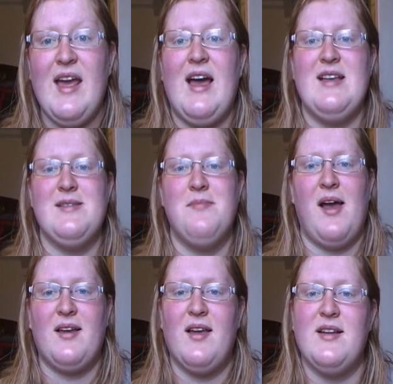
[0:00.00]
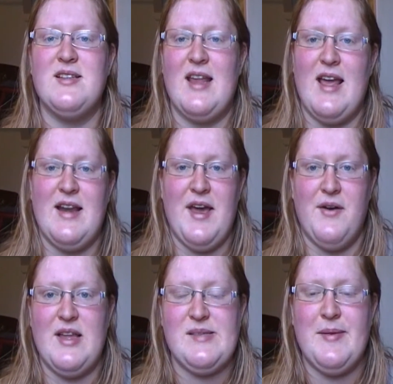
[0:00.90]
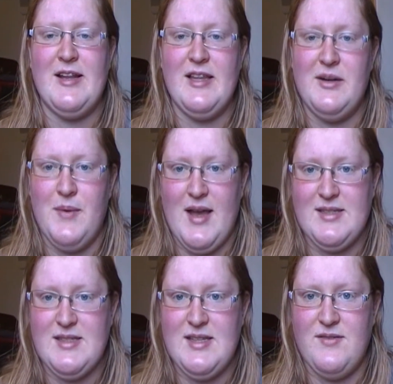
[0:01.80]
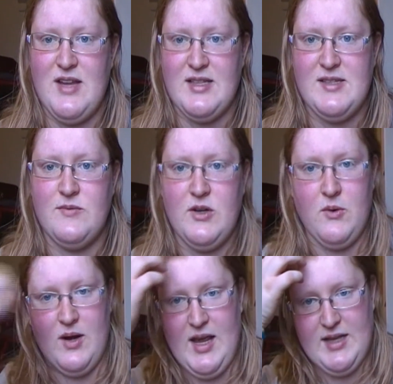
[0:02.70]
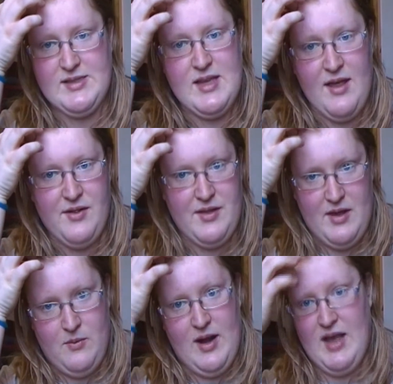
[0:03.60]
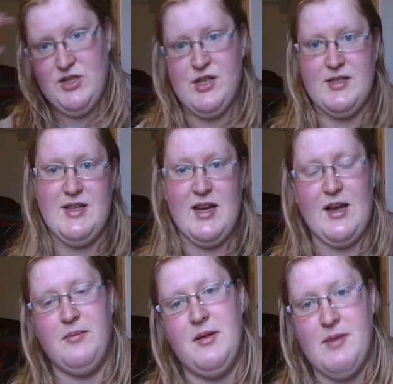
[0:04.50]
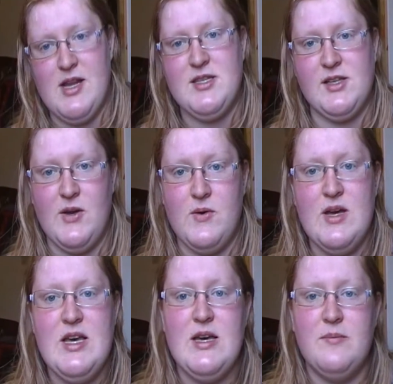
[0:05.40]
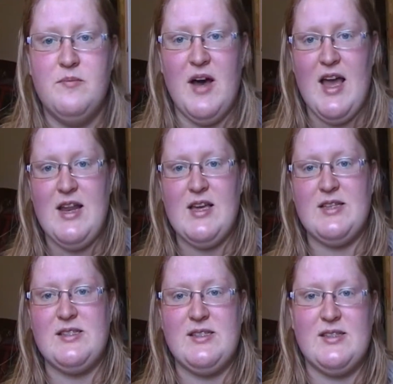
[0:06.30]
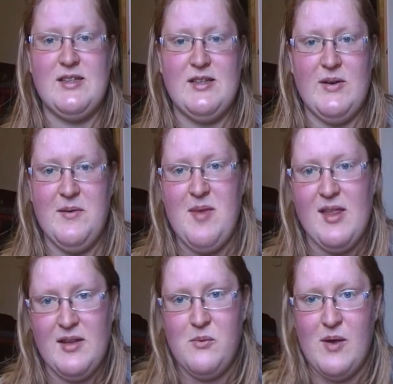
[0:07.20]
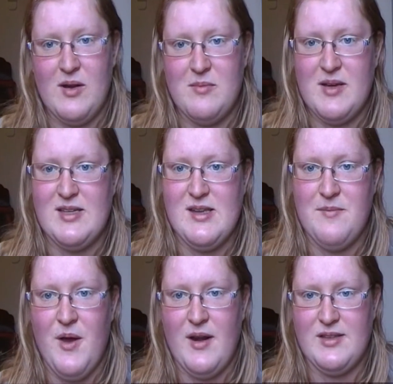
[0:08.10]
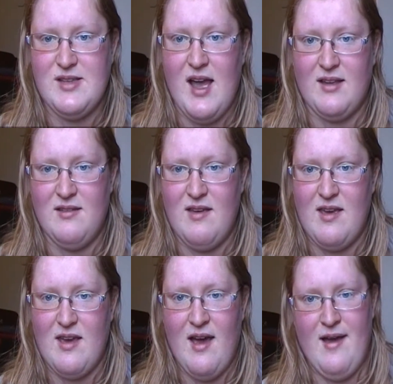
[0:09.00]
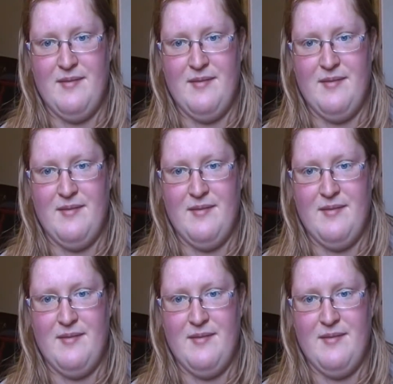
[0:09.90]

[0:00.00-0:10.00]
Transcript: Hey guys, I'm back again today now. It's been a little while since I've done some recordings, other than one I just did a couple of minutes ago. But it's gonna be a little weird because I'm not exactly